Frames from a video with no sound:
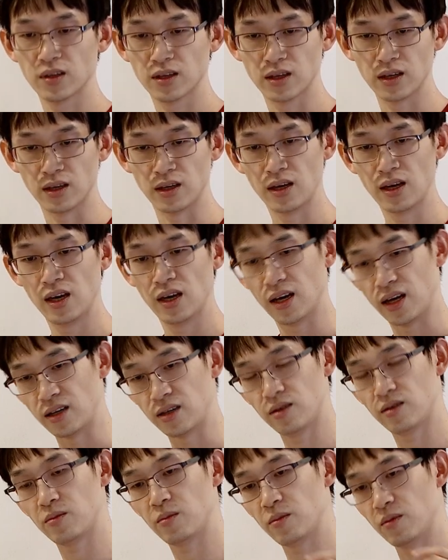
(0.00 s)
Okay, I
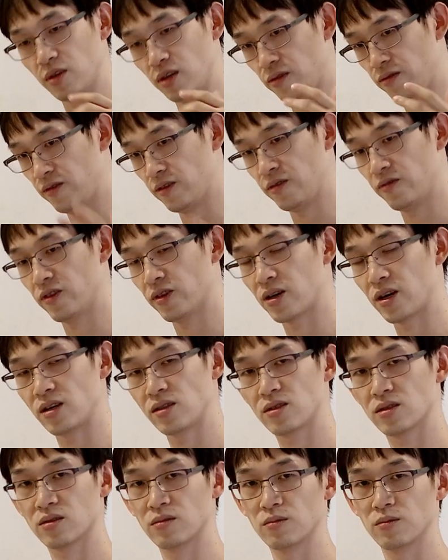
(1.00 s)
know if you
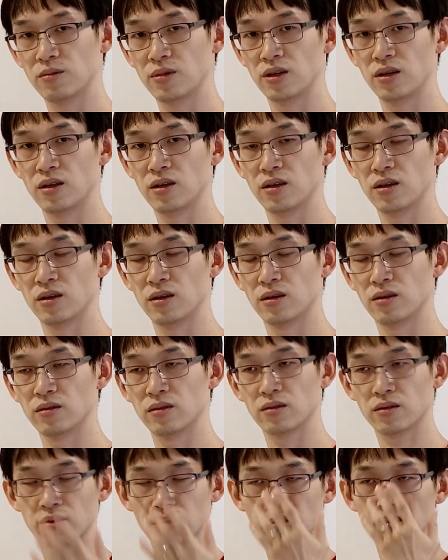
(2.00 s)
guys
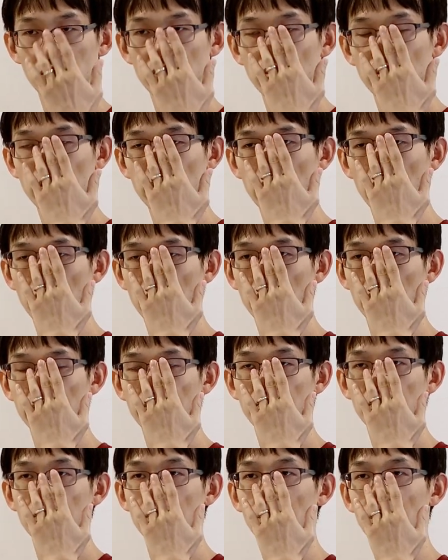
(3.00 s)
go to
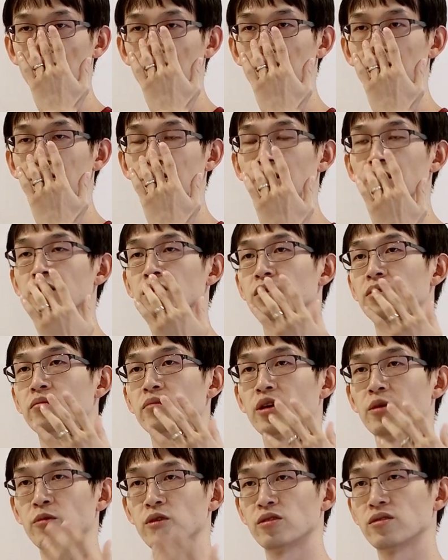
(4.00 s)

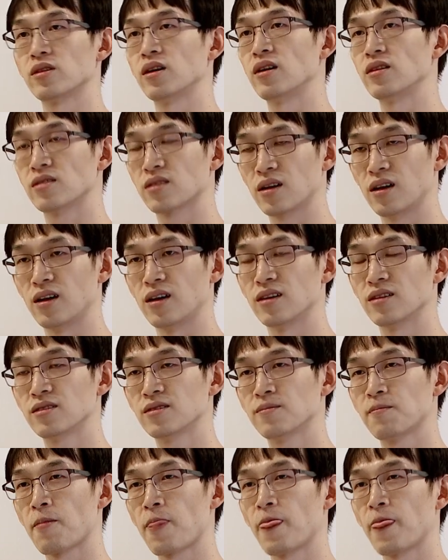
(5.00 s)
computer science class,